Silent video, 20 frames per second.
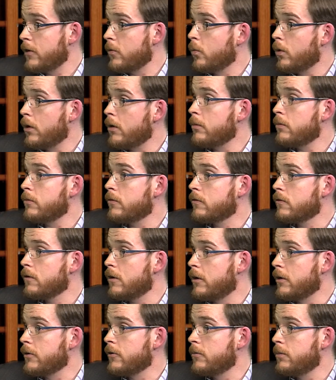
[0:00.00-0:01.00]
won't,
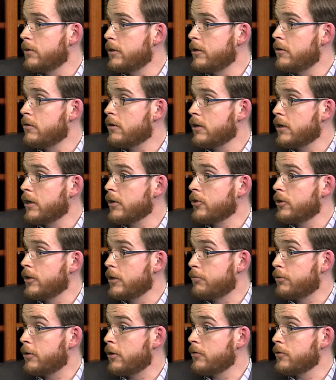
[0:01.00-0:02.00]
arguably you can actually
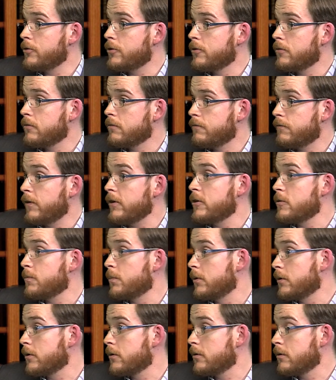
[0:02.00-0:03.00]
approach
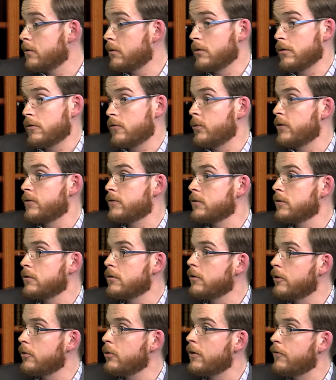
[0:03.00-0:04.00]
Facebook or Twitter
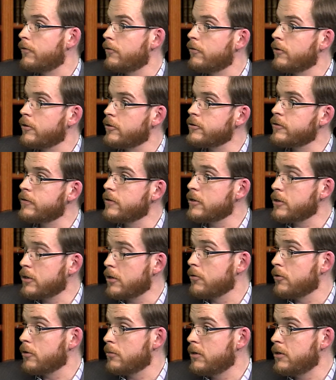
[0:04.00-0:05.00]
or whoever is the
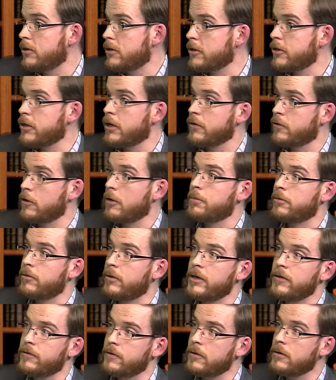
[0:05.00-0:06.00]
social media site
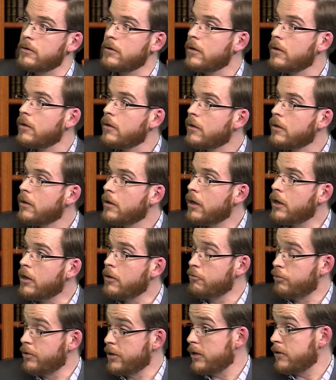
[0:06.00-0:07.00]
operator
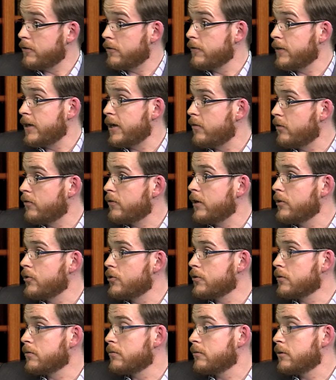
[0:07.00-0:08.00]
and bring it to their
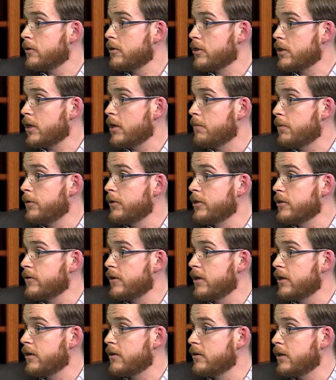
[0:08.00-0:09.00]
attention and say, please
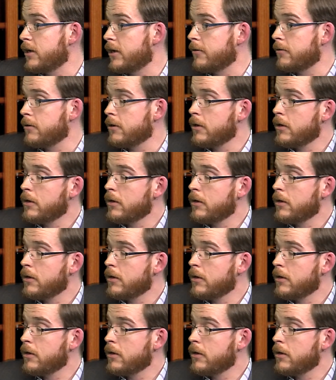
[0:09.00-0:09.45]
take it down.